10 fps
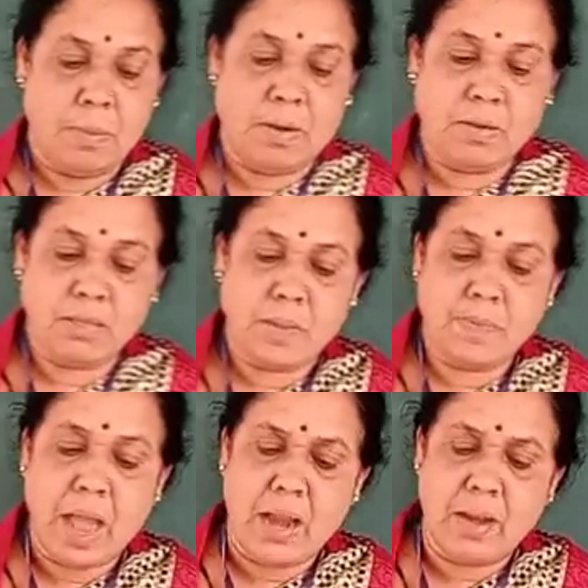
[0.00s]
Because
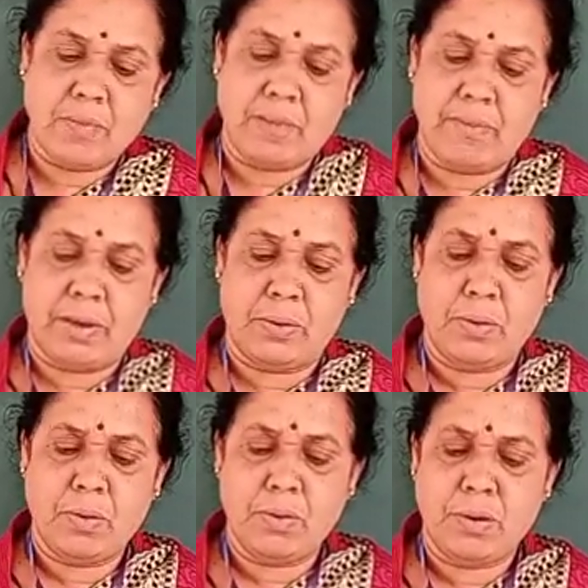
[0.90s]
of that, they
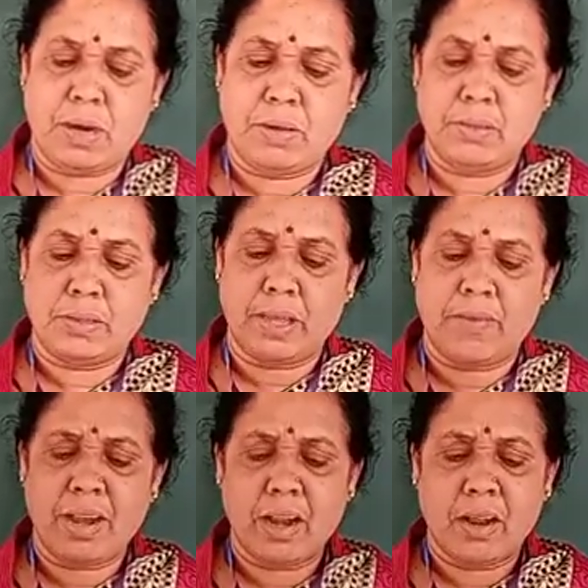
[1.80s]

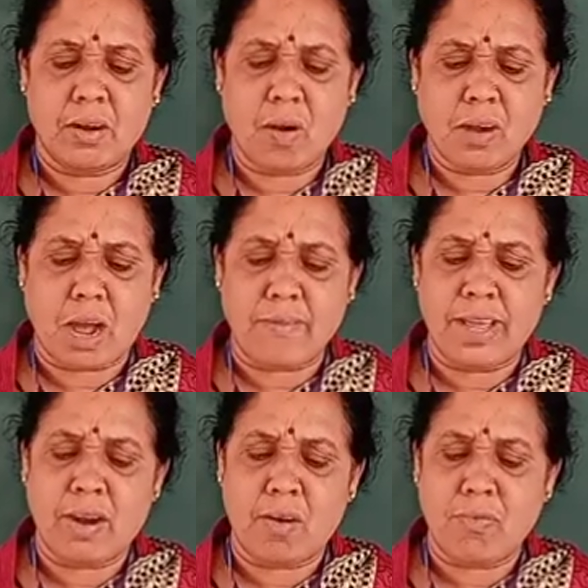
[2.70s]
were not
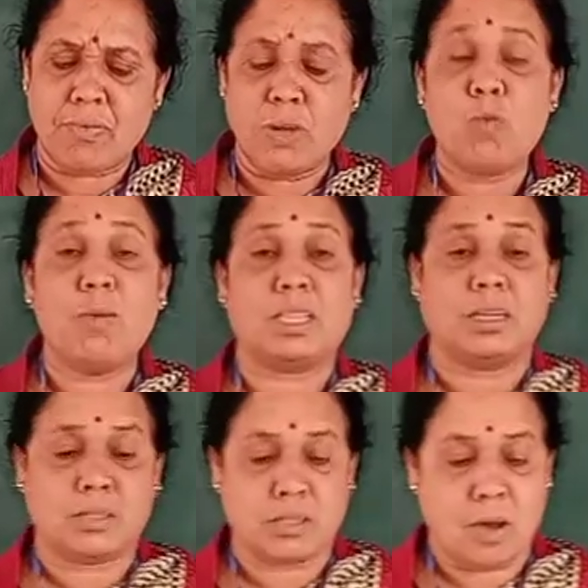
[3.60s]
aware of new methods